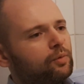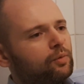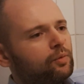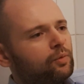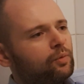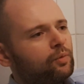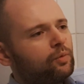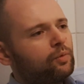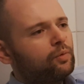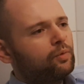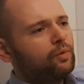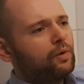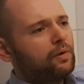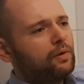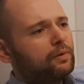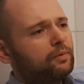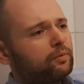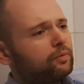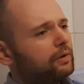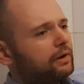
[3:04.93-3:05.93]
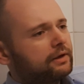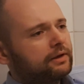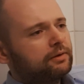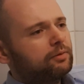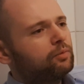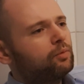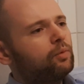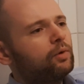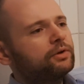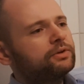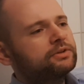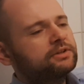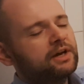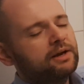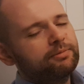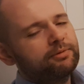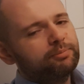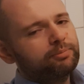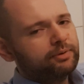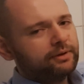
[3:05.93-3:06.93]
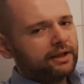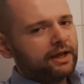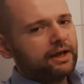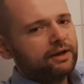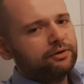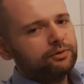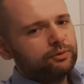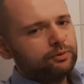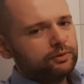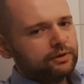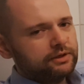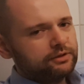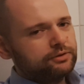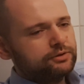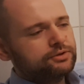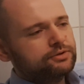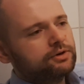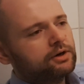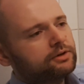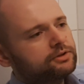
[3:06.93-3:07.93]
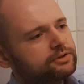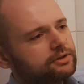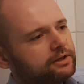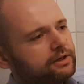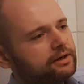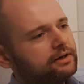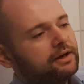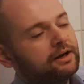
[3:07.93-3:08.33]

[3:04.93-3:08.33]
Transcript: what type of plan do you need to structure here.